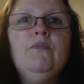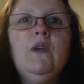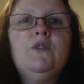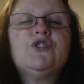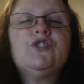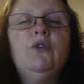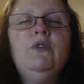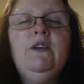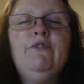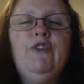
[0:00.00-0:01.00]

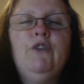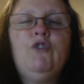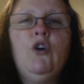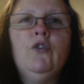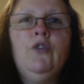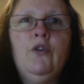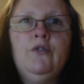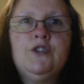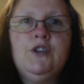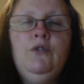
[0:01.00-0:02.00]
Sorry if I've gone
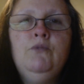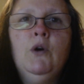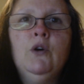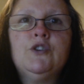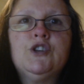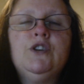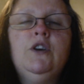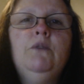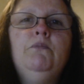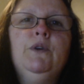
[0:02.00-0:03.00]
on too much,
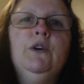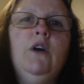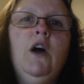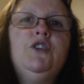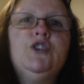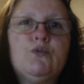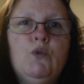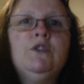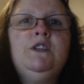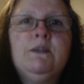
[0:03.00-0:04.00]
but I just
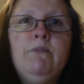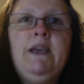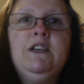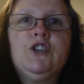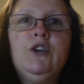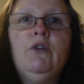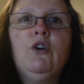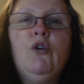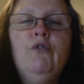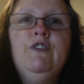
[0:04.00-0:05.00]
wanted to make sure I
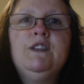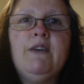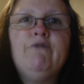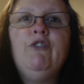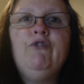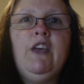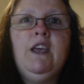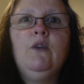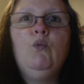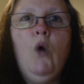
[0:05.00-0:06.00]
covered
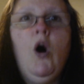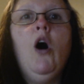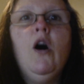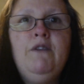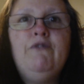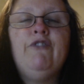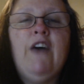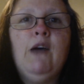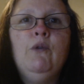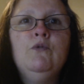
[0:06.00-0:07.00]
everything, what I
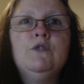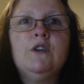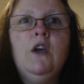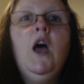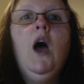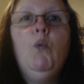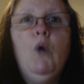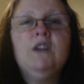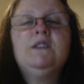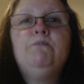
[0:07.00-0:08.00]
found and
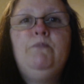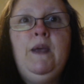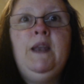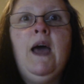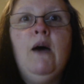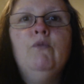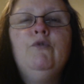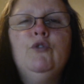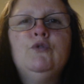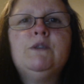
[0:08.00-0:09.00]
what has been
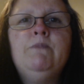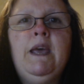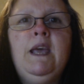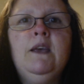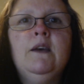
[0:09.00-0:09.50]
helpful to me,